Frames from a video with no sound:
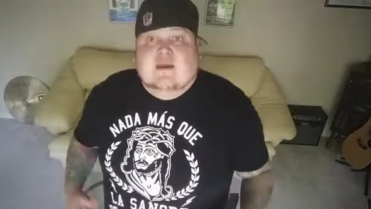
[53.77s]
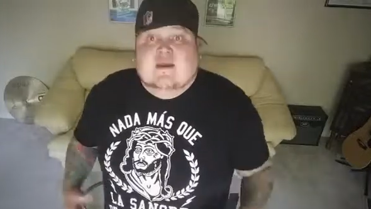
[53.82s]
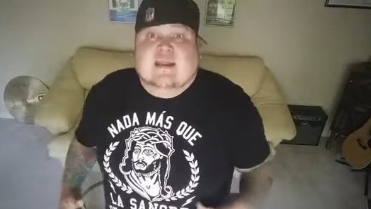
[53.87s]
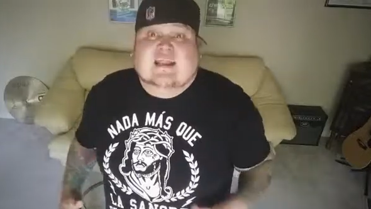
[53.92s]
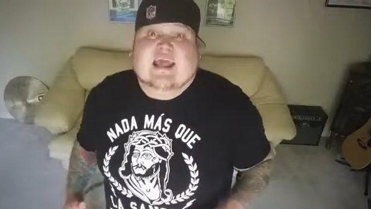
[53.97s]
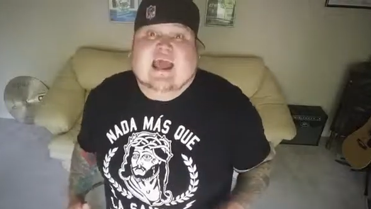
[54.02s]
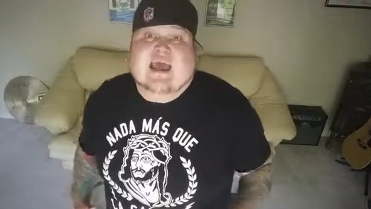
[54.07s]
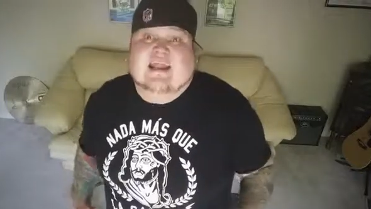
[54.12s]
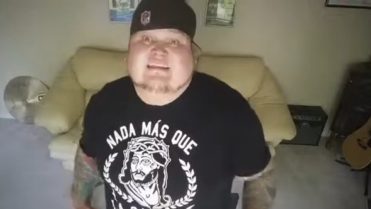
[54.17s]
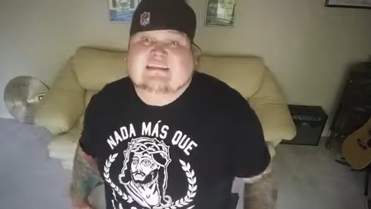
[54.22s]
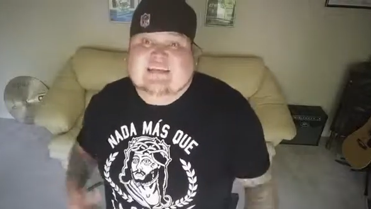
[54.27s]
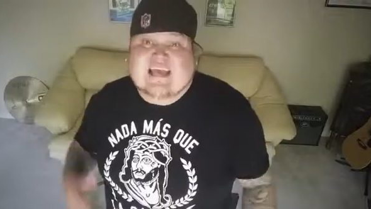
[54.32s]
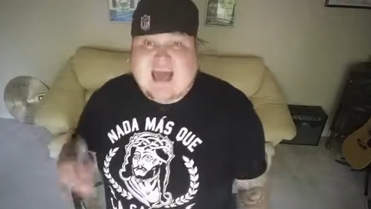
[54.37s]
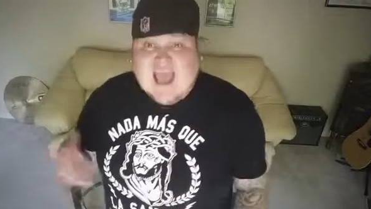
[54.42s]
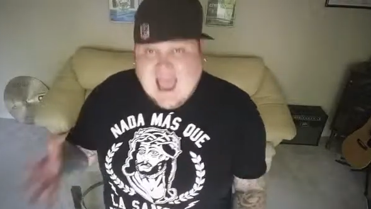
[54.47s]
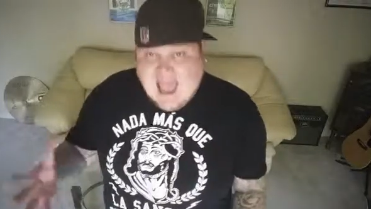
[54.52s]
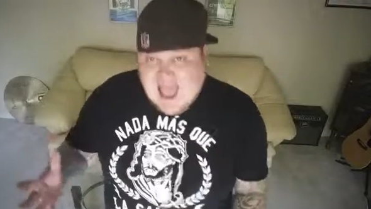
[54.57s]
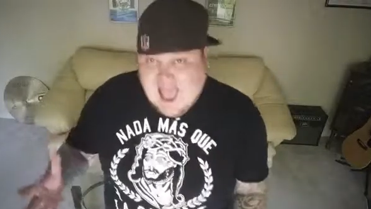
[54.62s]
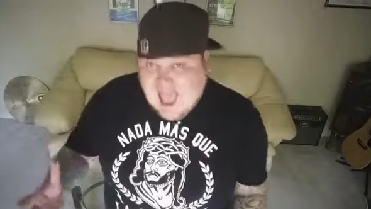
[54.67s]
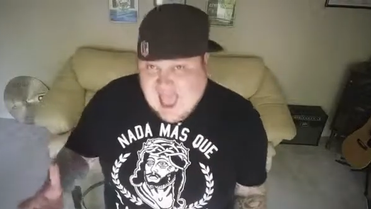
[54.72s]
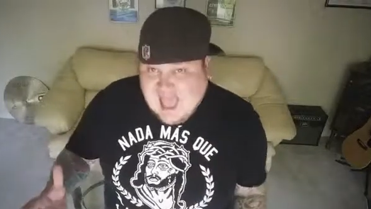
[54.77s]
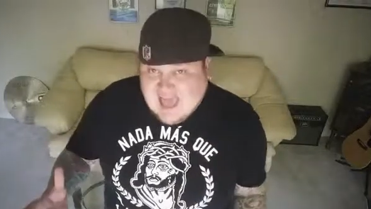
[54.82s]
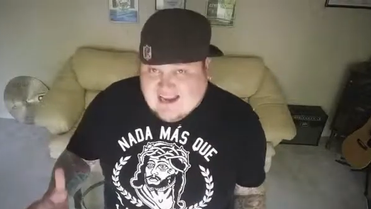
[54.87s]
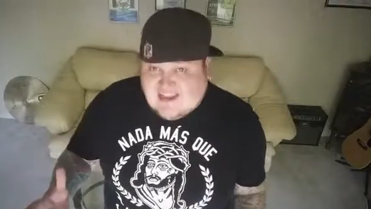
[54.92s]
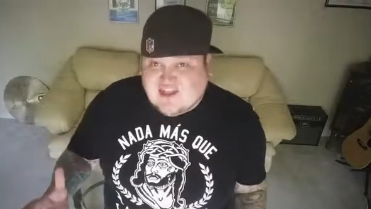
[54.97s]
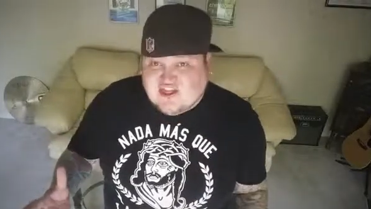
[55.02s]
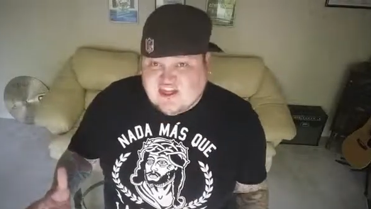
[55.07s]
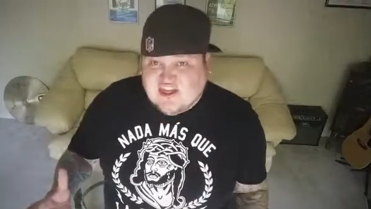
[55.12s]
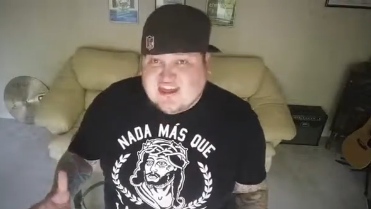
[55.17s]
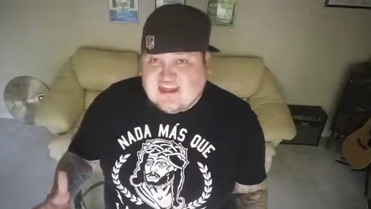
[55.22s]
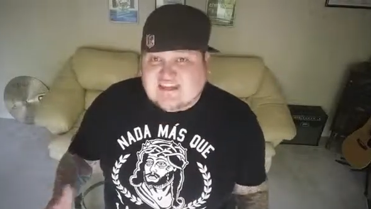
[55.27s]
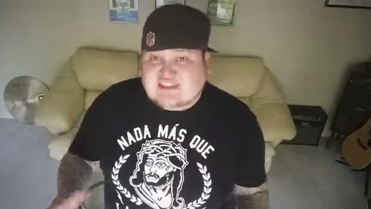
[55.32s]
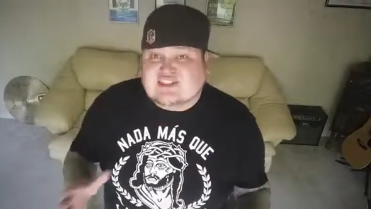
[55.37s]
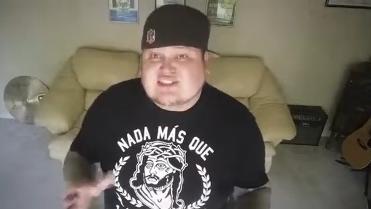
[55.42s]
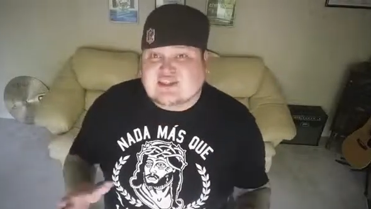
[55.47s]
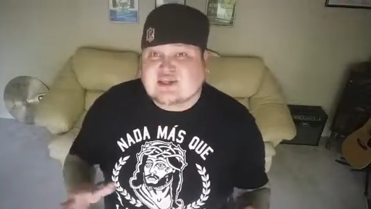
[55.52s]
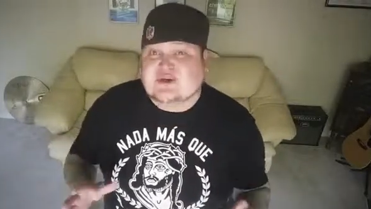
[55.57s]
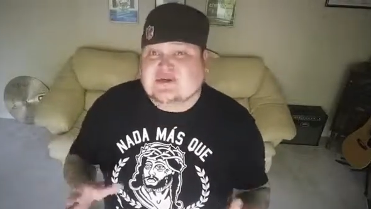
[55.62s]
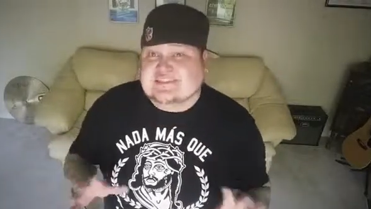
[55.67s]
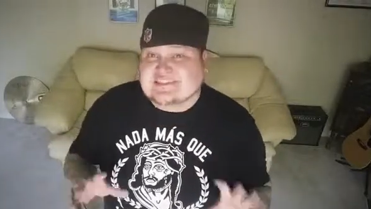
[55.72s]
it had to add things
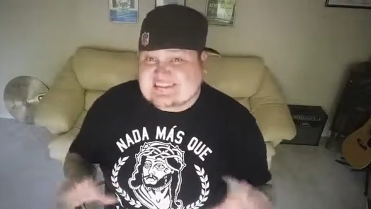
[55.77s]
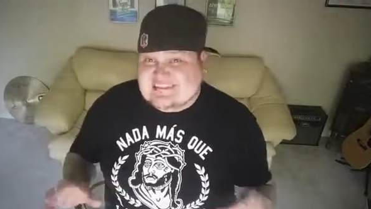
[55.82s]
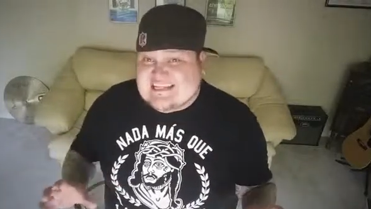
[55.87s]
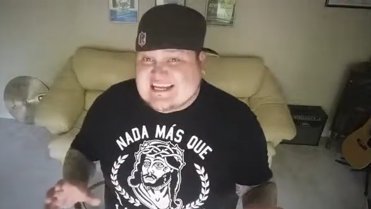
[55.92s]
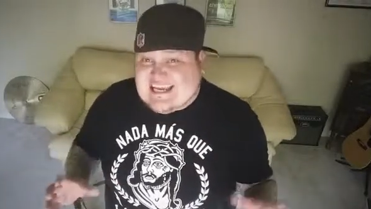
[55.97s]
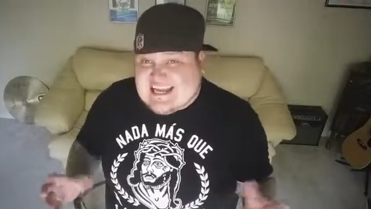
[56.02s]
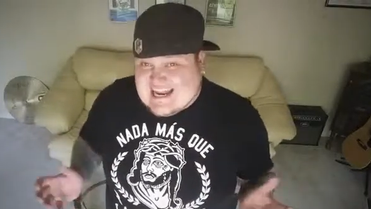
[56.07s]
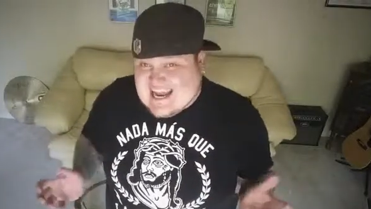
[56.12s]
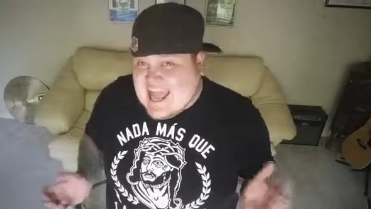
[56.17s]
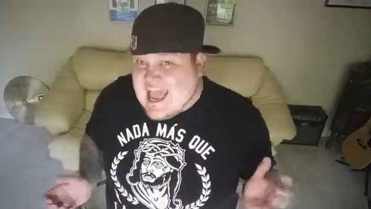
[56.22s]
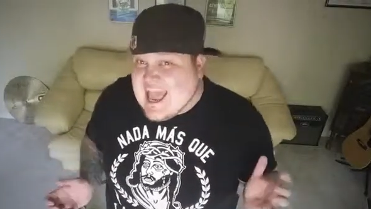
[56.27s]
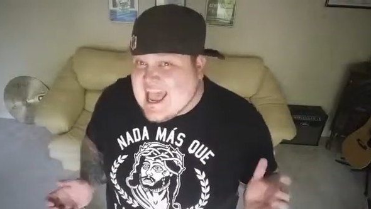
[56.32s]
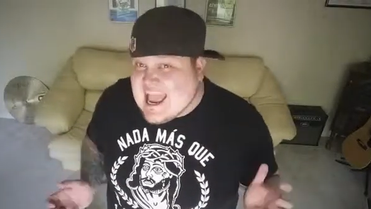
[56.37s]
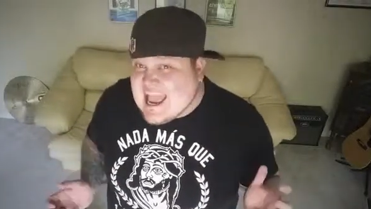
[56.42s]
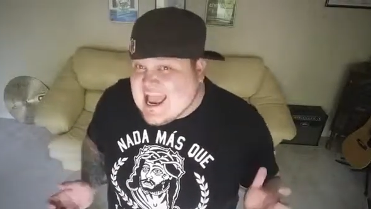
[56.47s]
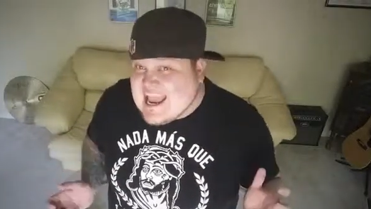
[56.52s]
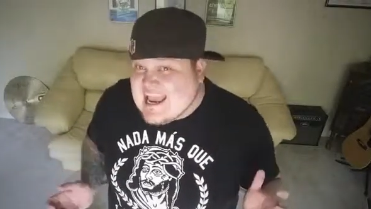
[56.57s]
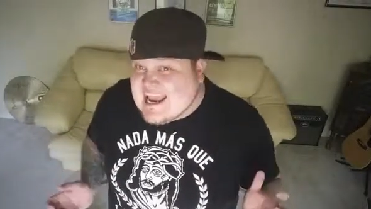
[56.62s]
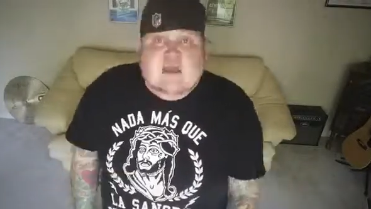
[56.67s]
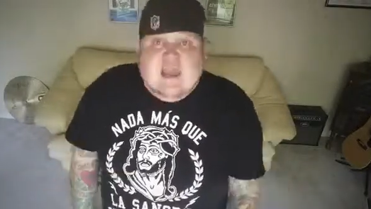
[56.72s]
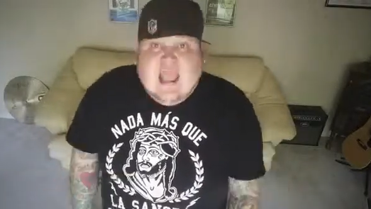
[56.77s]
to its DNA,